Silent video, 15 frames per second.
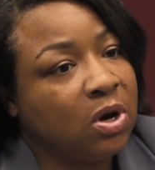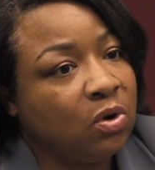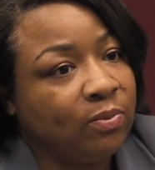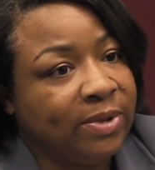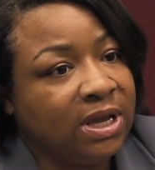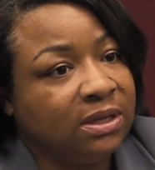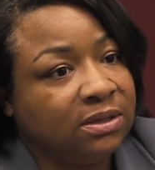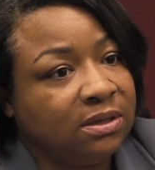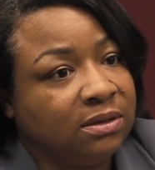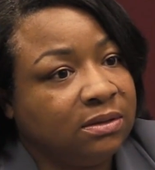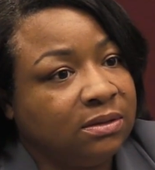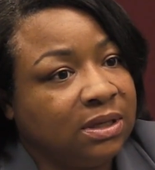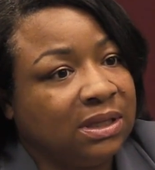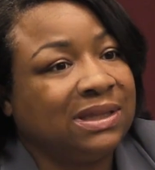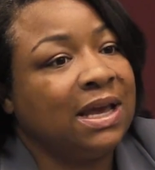moment
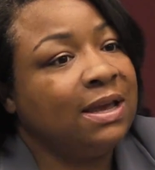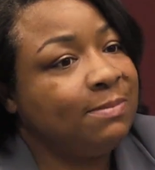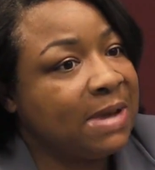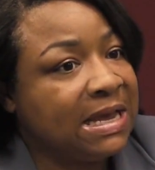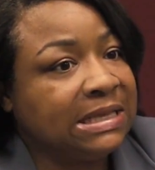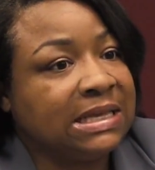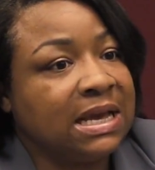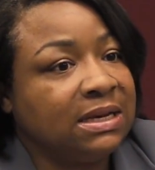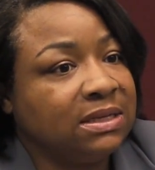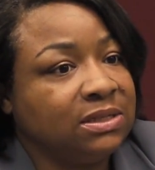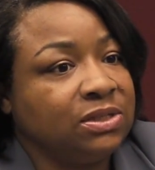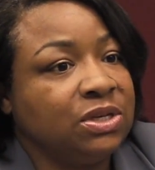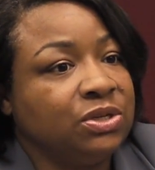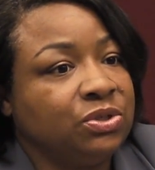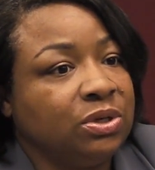that they made that
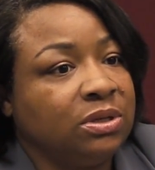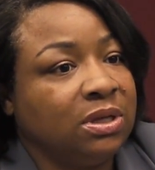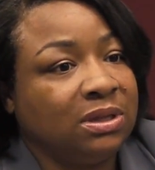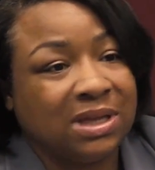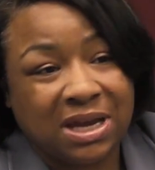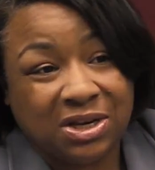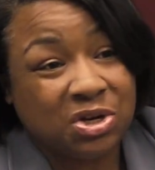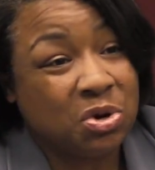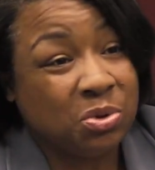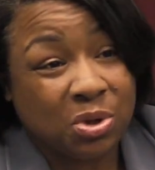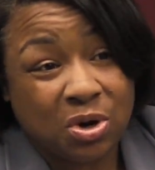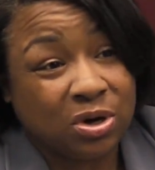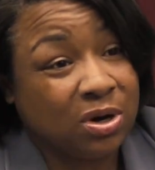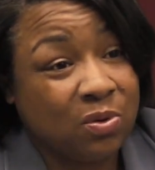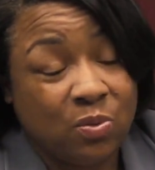decision that they no
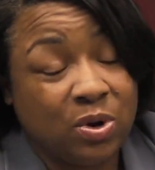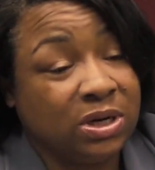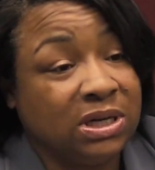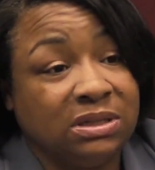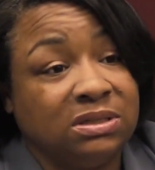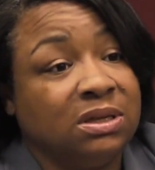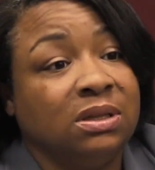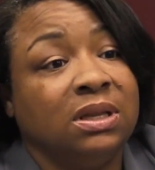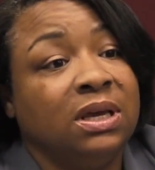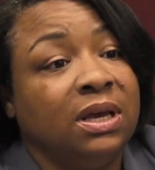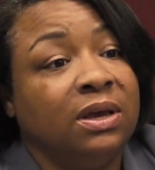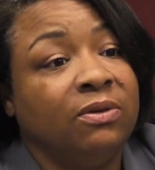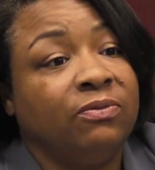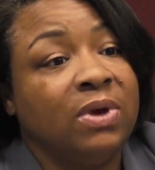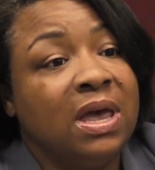longer wanted to
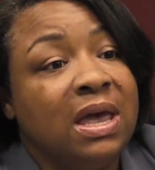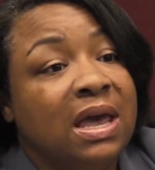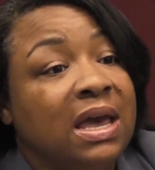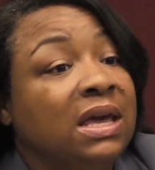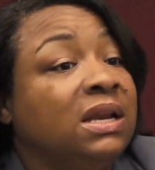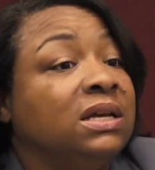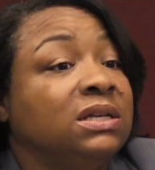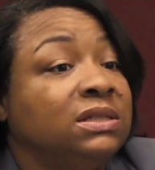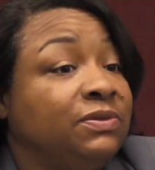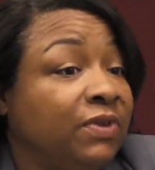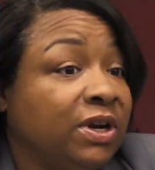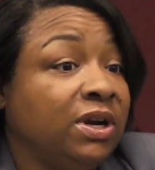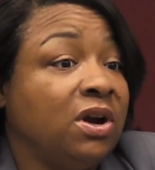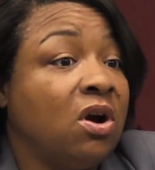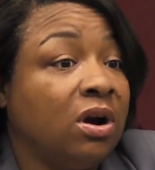live, and it is
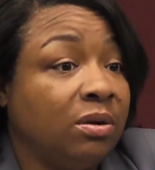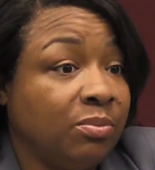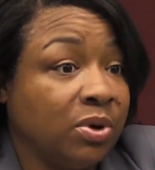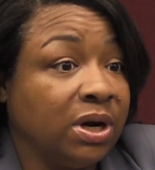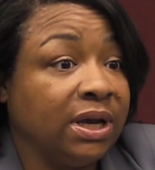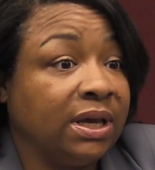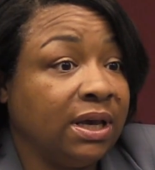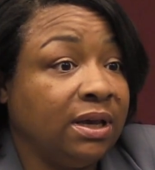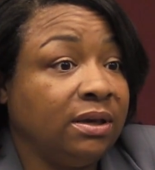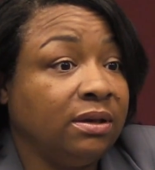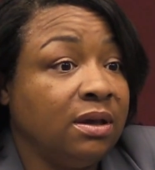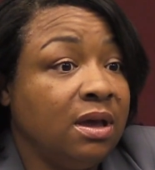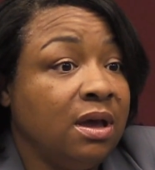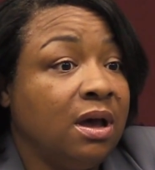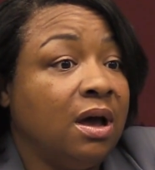very heartbreaking.
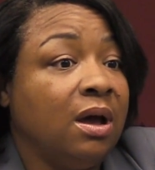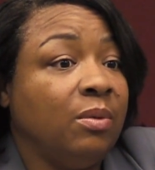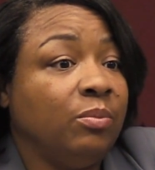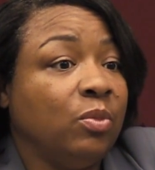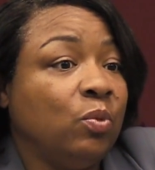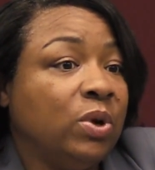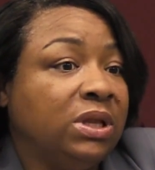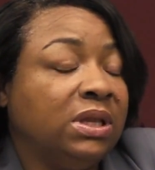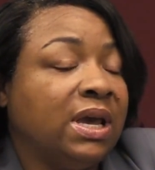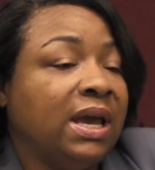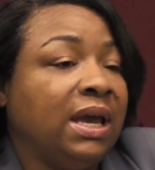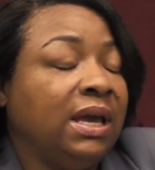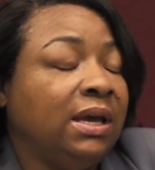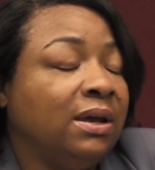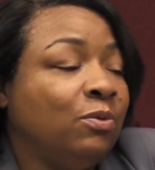Um, when
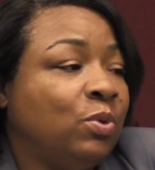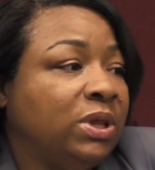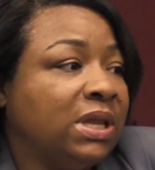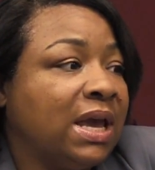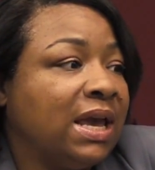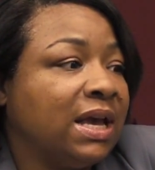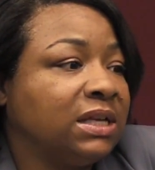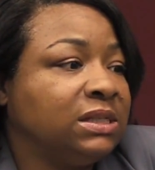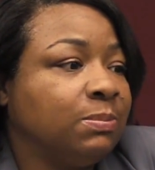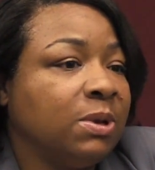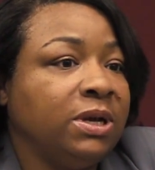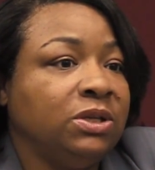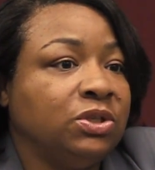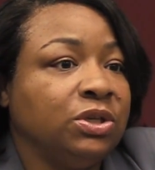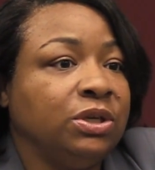they when they
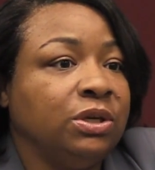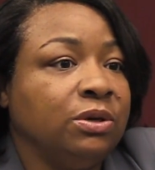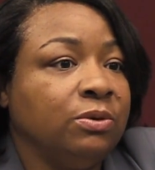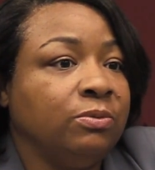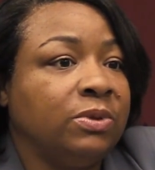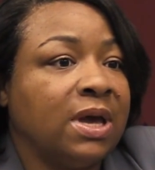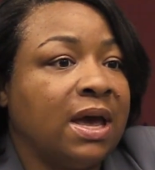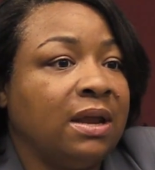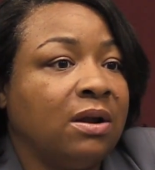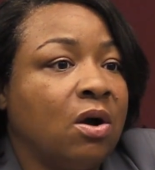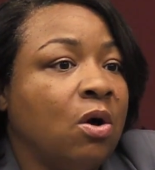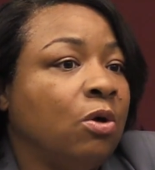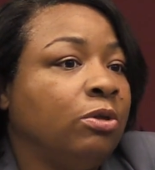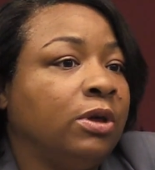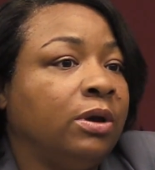explain to you that
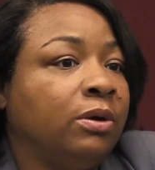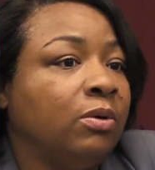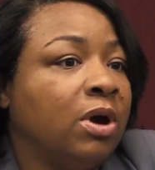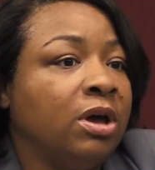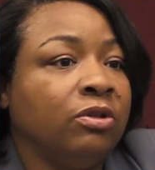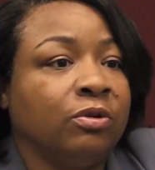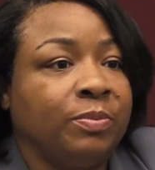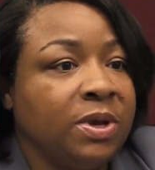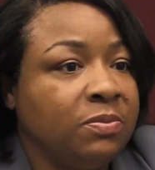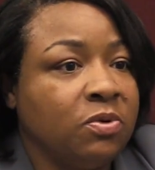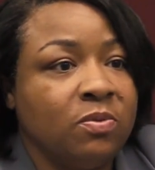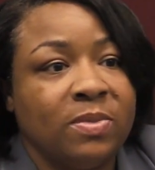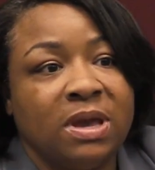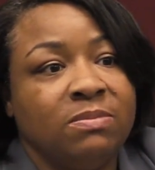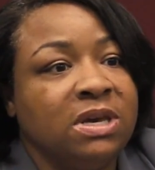although other
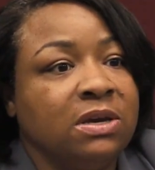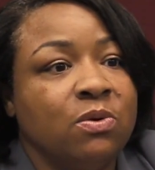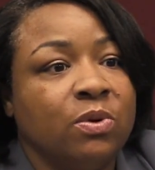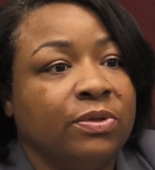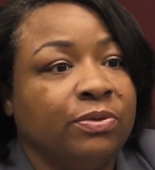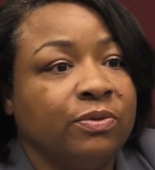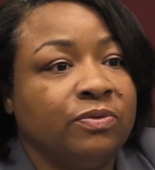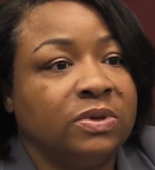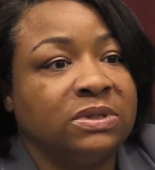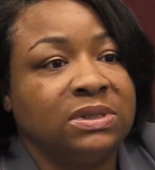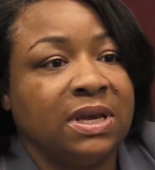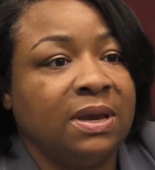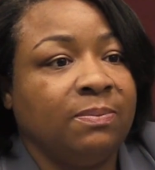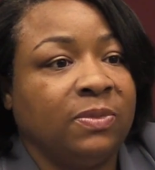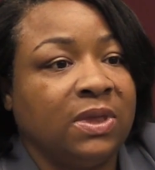people may be going through the
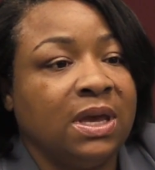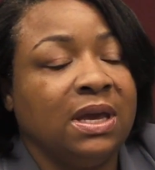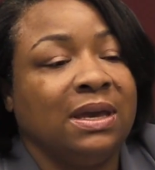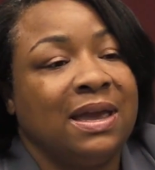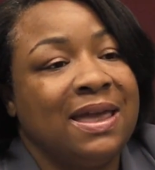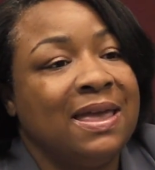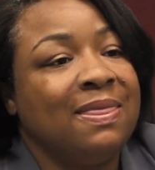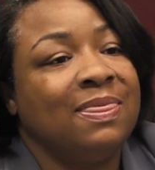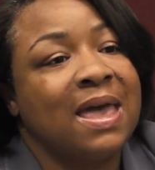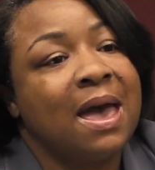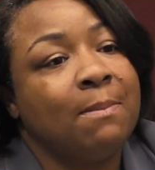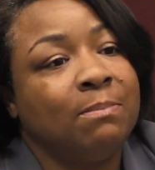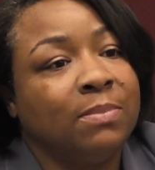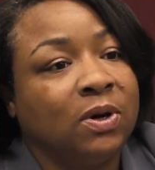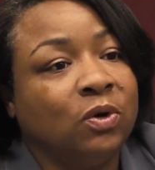same thing in
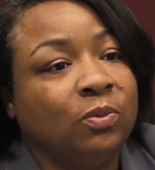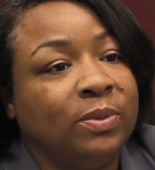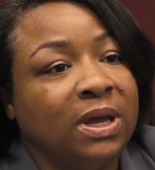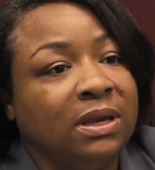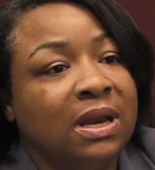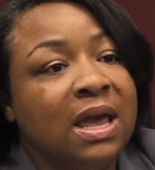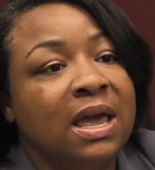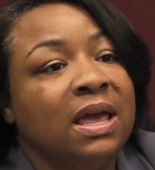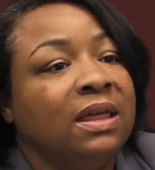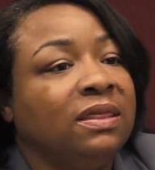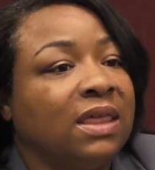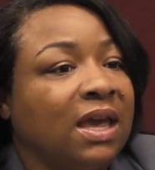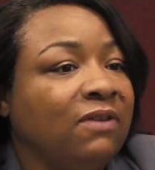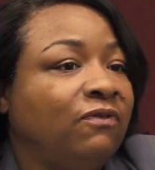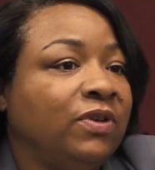that moment
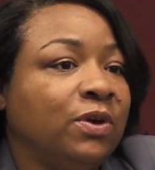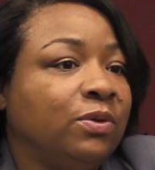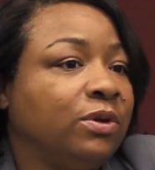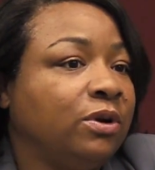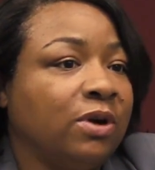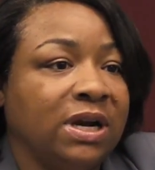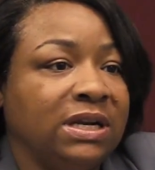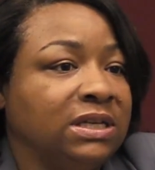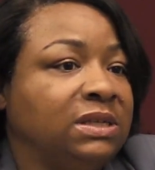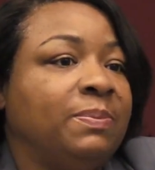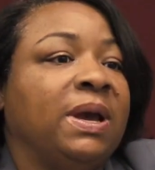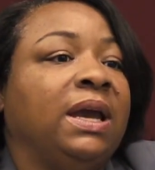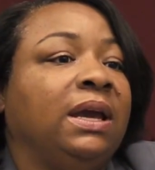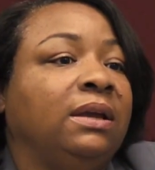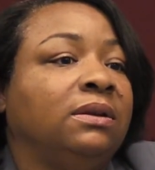they feel the greatest
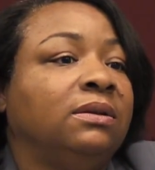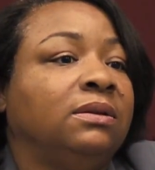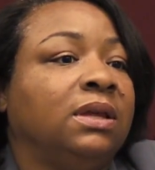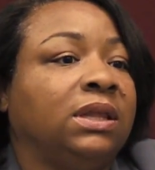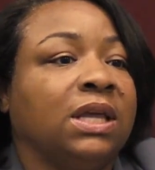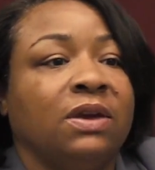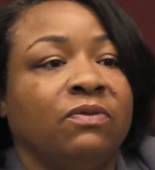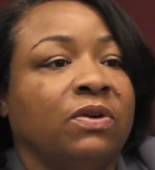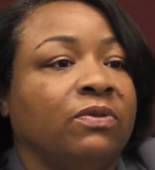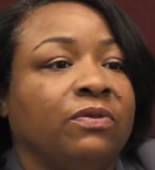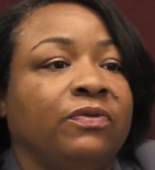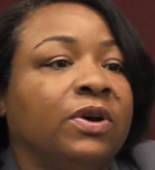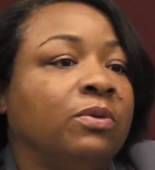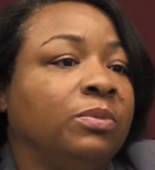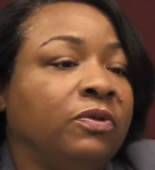pain that they've ever
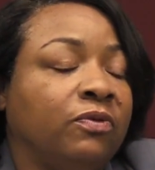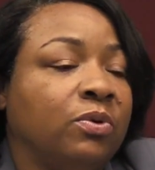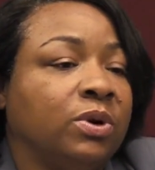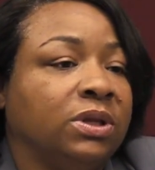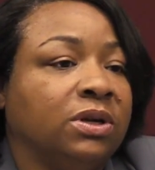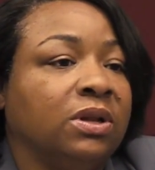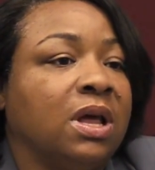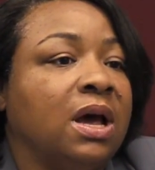felt before in their